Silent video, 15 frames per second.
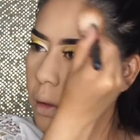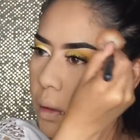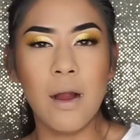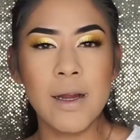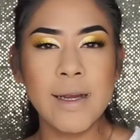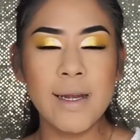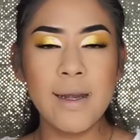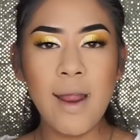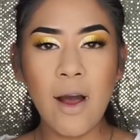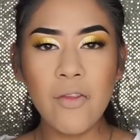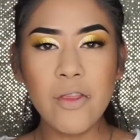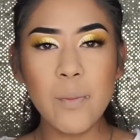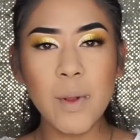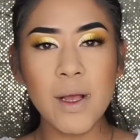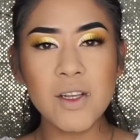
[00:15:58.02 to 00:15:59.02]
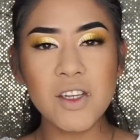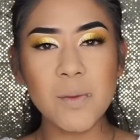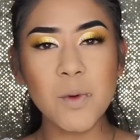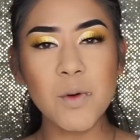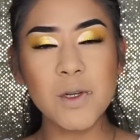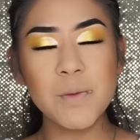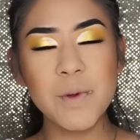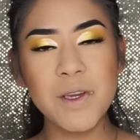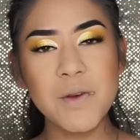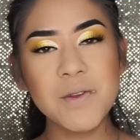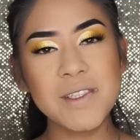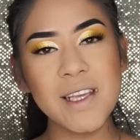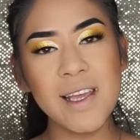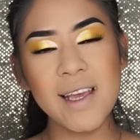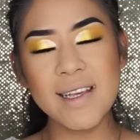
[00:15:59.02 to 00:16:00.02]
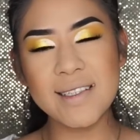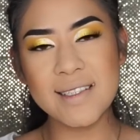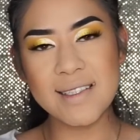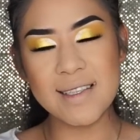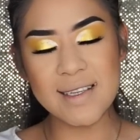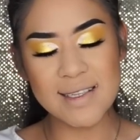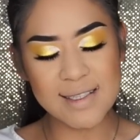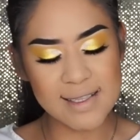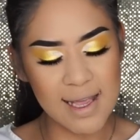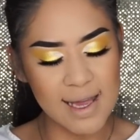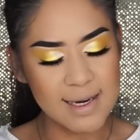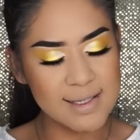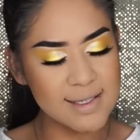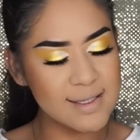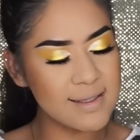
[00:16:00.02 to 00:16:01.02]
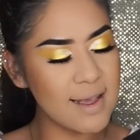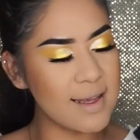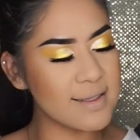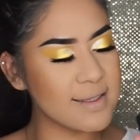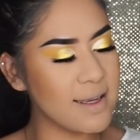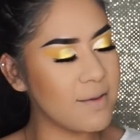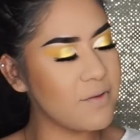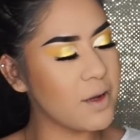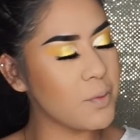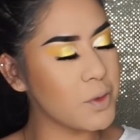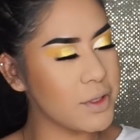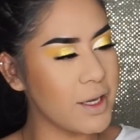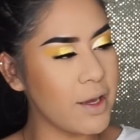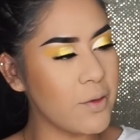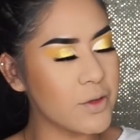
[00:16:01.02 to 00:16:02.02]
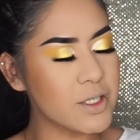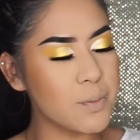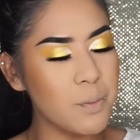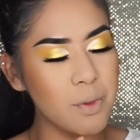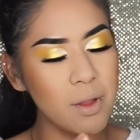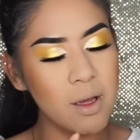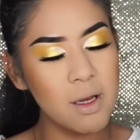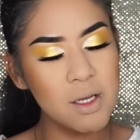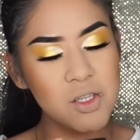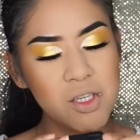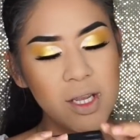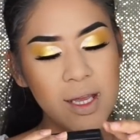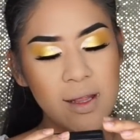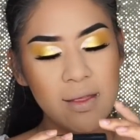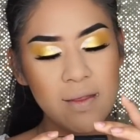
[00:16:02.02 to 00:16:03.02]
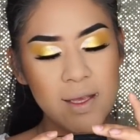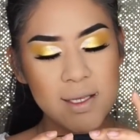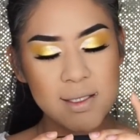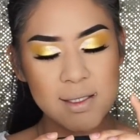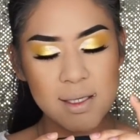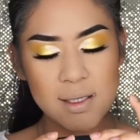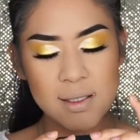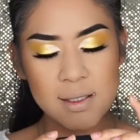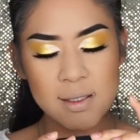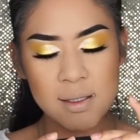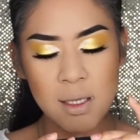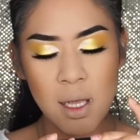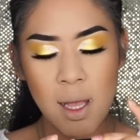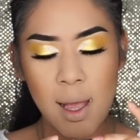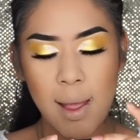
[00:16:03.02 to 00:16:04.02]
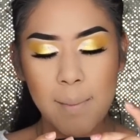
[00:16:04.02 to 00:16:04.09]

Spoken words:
Alright, now the blush I'm going to be using is this Anastasia Beverly Hills blush, and this is